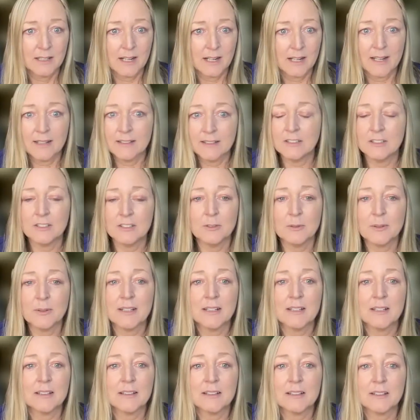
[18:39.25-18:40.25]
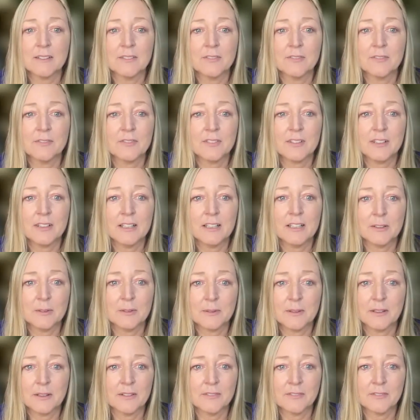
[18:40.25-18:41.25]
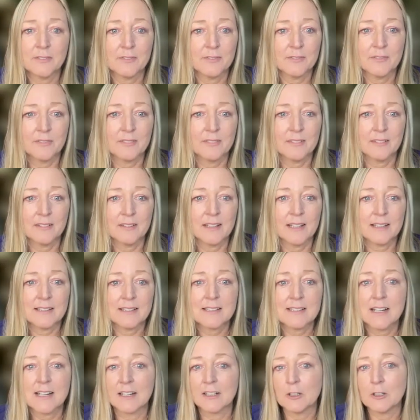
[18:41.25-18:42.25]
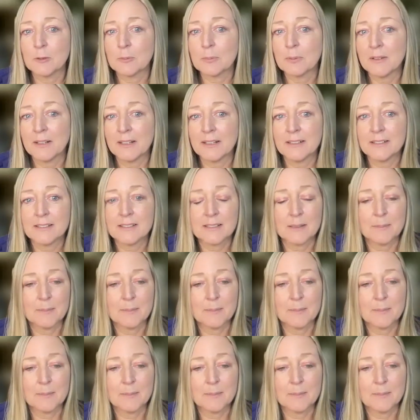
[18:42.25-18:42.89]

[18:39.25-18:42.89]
And you can't, if that's not your place,